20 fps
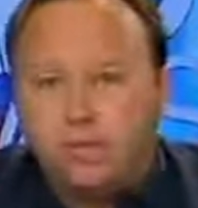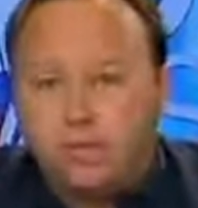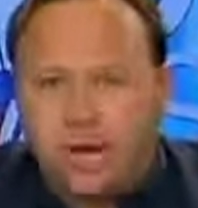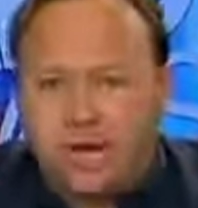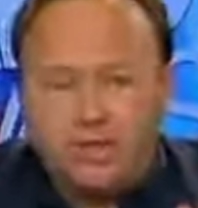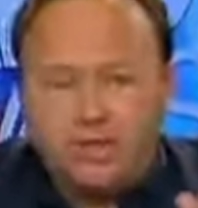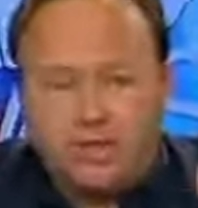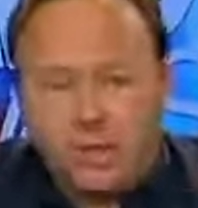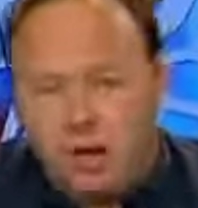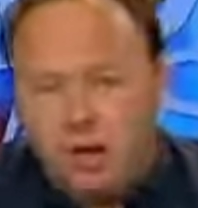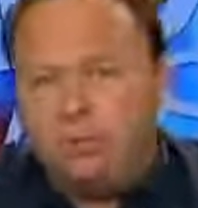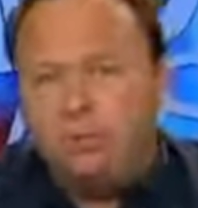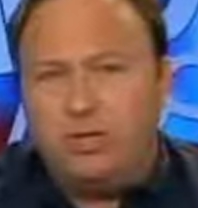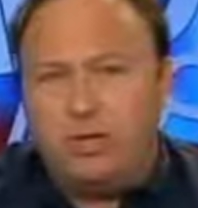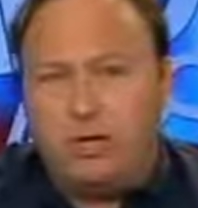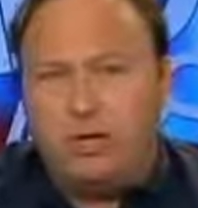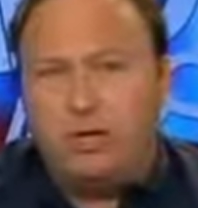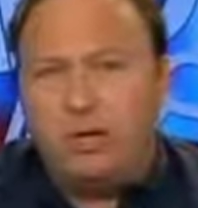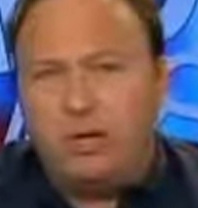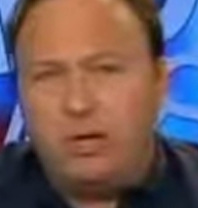Looks like his home
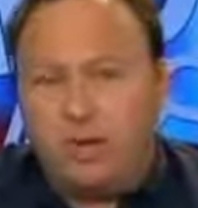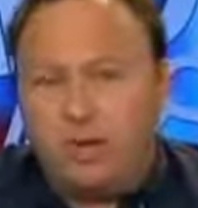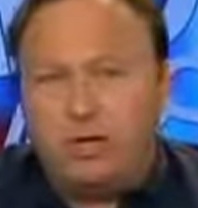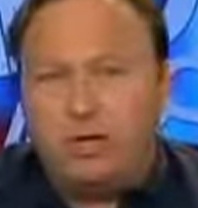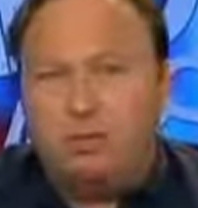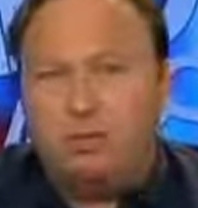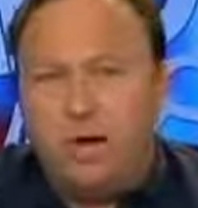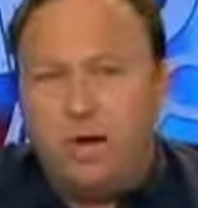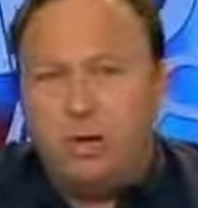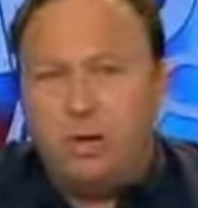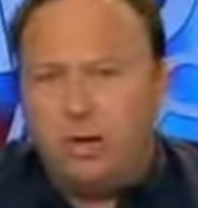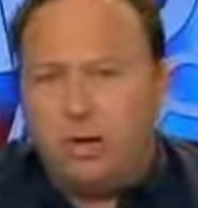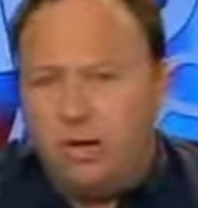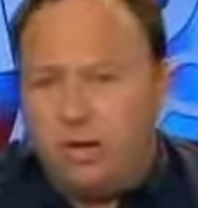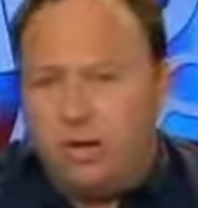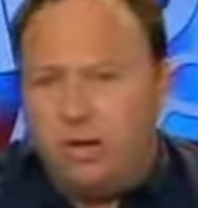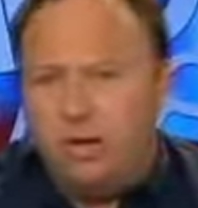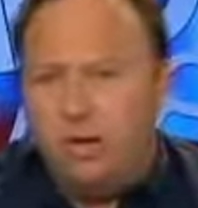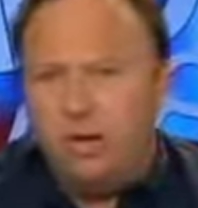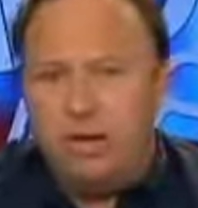studio, not the
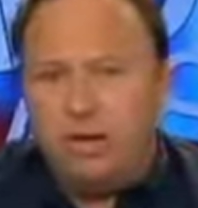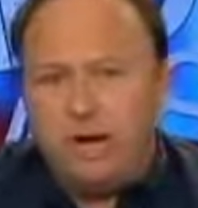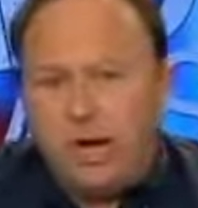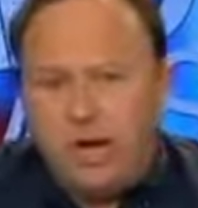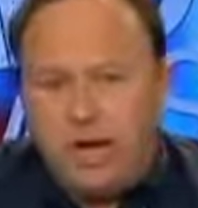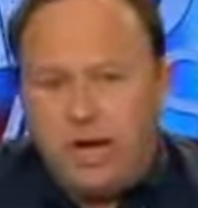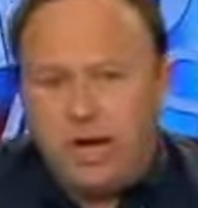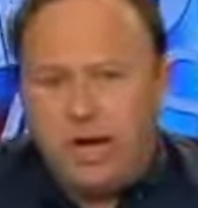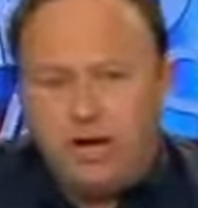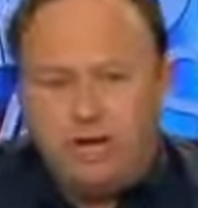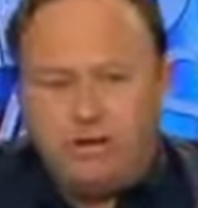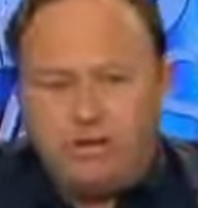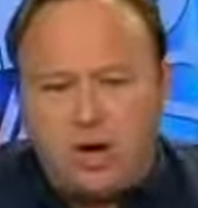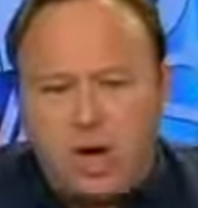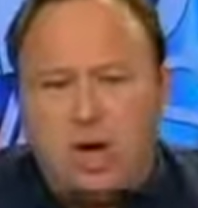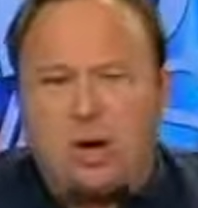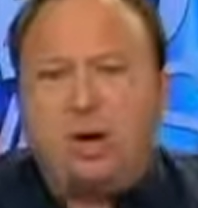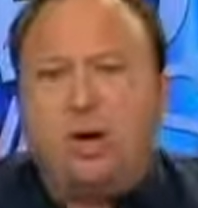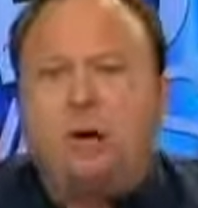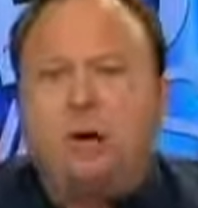regular one. And he's
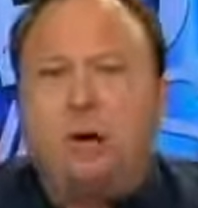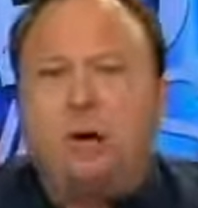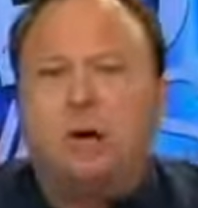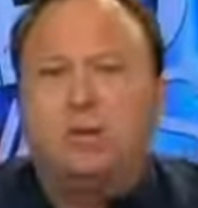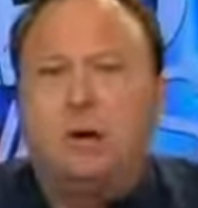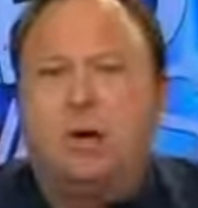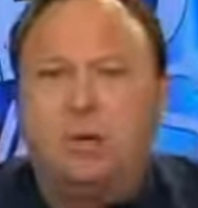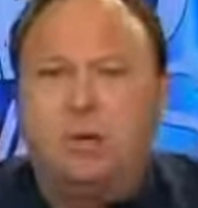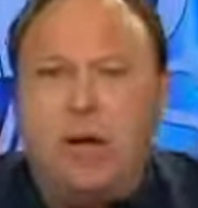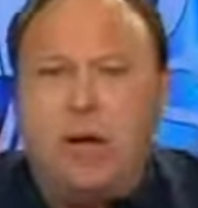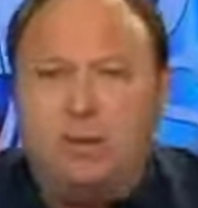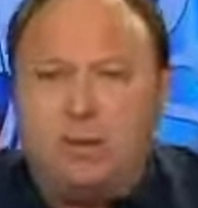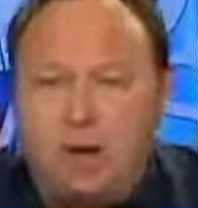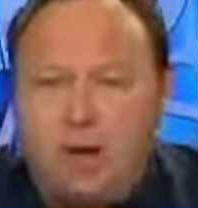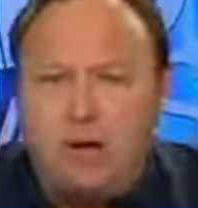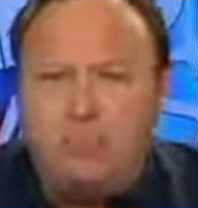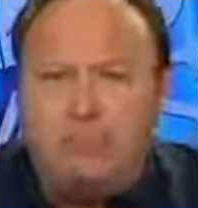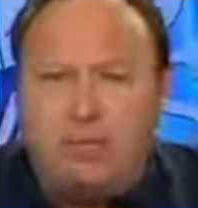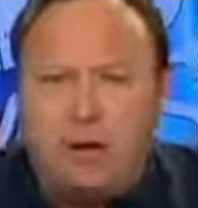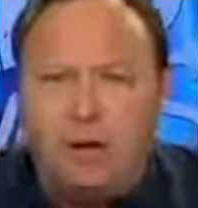talking horrible about
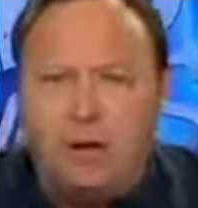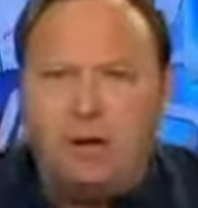Ron